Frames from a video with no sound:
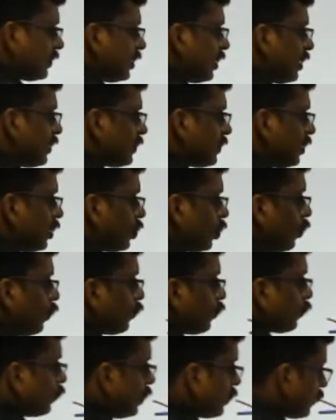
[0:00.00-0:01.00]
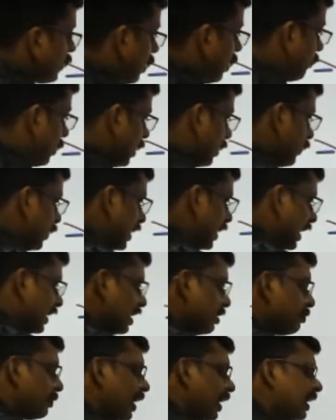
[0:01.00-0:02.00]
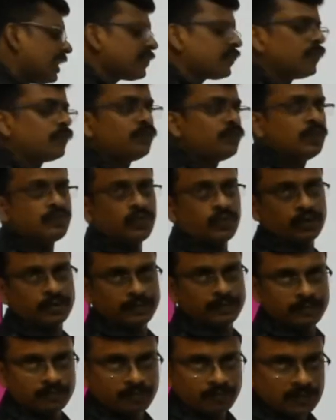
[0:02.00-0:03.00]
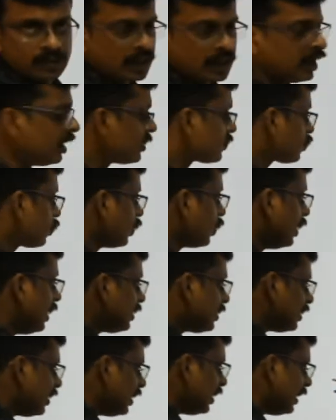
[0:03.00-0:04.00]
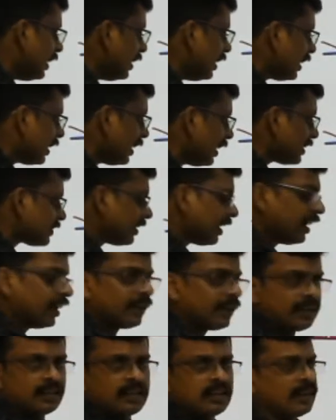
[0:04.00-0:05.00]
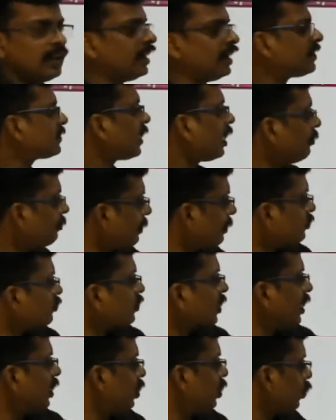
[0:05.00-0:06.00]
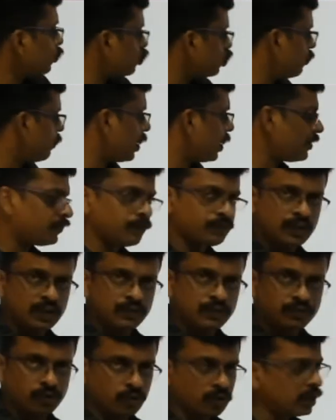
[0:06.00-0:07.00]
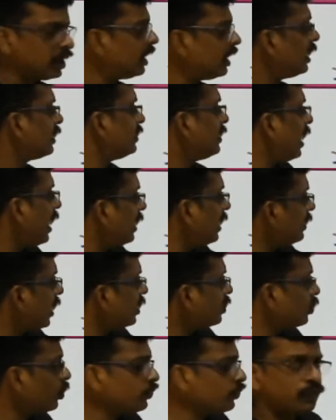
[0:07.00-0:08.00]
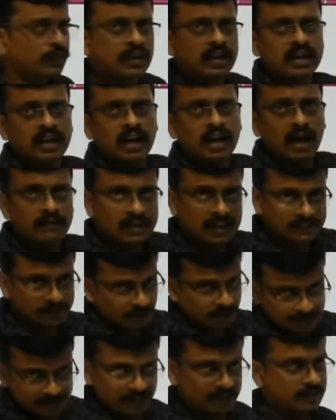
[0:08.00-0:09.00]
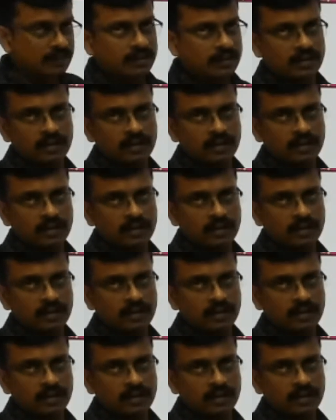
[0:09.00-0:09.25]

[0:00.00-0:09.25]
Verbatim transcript: a result of this number, we get a minus 54. So it indicates that its sum is reduced by 54 than that of our assumption.